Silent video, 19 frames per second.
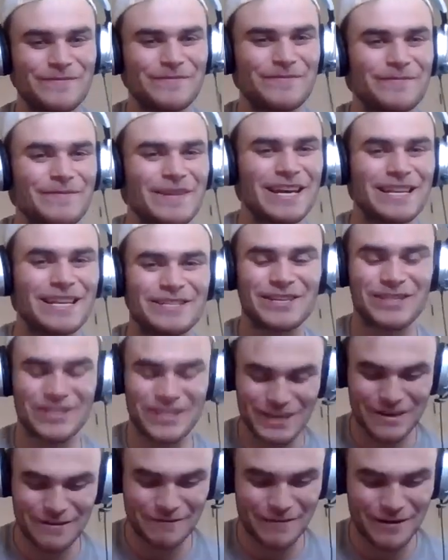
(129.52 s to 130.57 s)
me and Josh
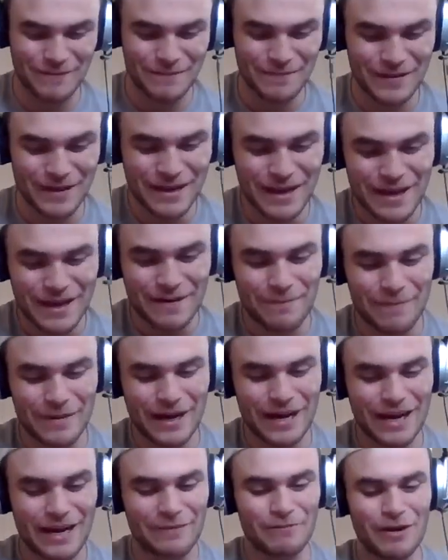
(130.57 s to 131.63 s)
are from.
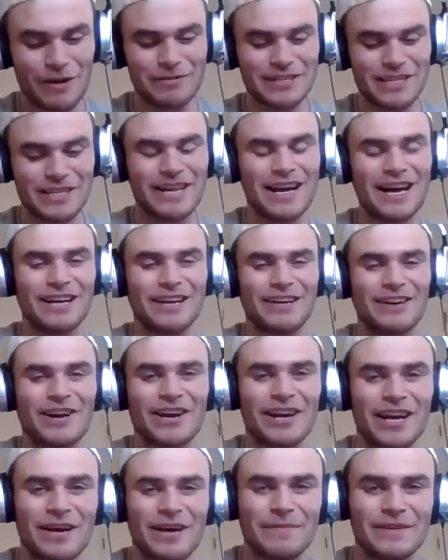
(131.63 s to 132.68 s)
But what was it like
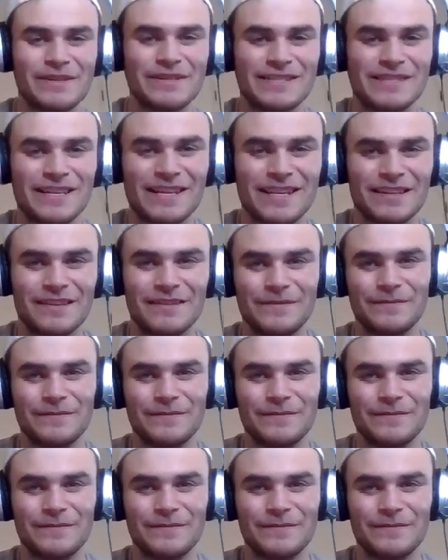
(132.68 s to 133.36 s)
growing up in New Zealand?